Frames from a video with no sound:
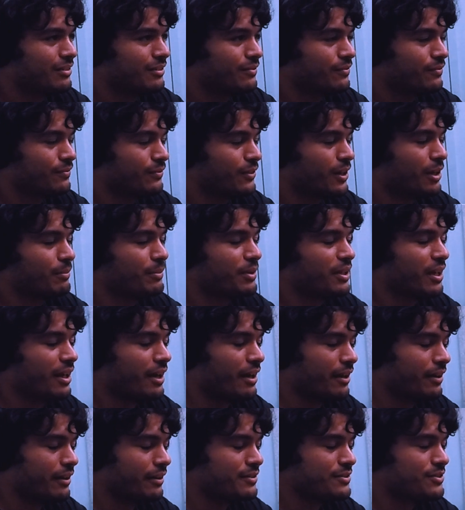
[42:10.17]
Find me
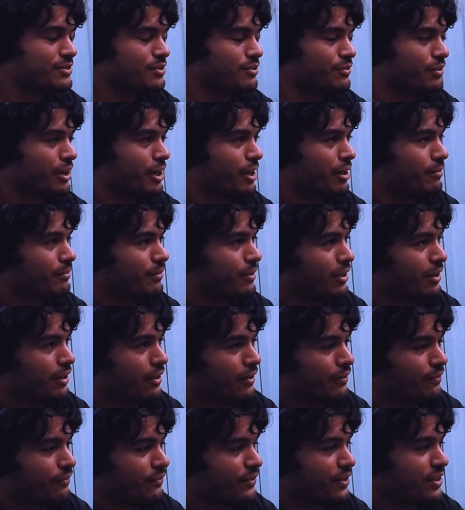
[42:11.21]
at Instagram,
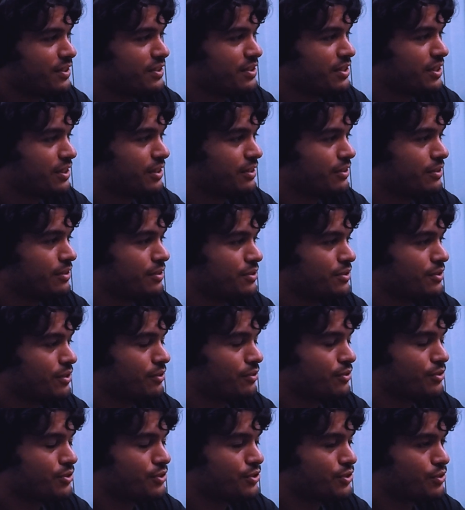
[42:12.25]

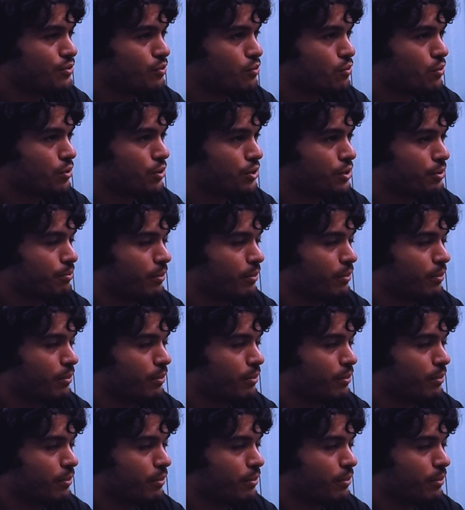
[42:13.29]
vintage_Caban.